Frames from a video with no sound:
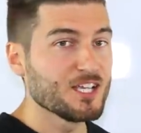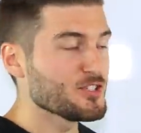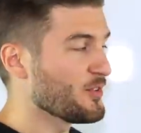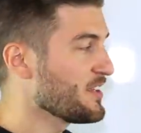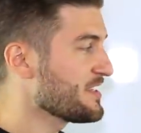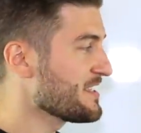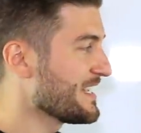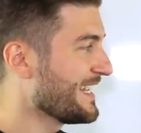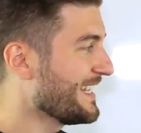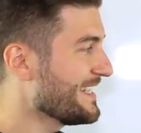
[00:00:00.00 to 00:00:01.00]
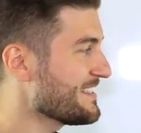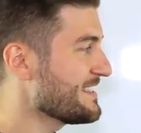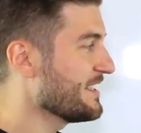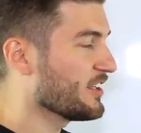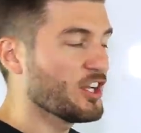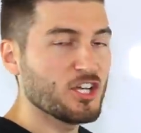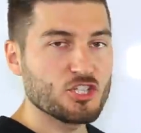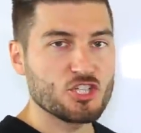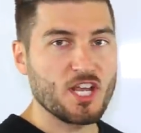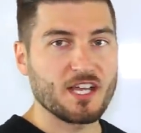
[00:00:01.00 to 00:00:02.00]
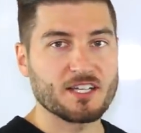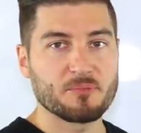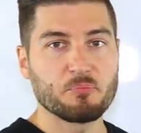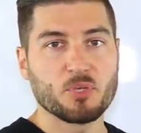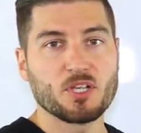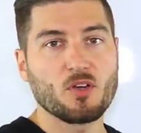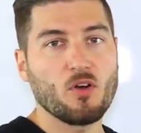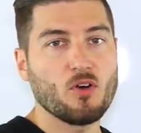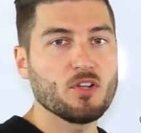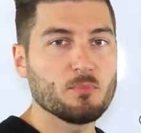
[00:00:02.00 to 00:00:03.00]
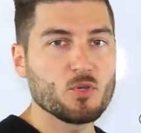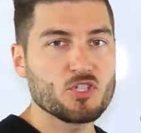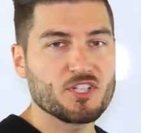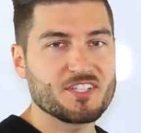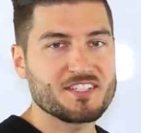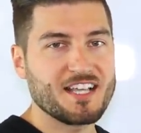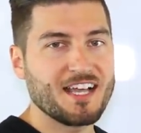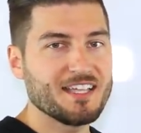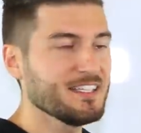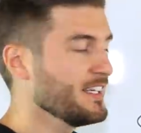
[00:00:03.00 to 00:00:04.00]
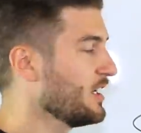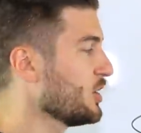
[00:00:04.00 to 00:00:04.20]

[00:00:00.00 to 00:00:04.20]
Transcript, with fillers: So this is an instant gut check, putting all emotion aside.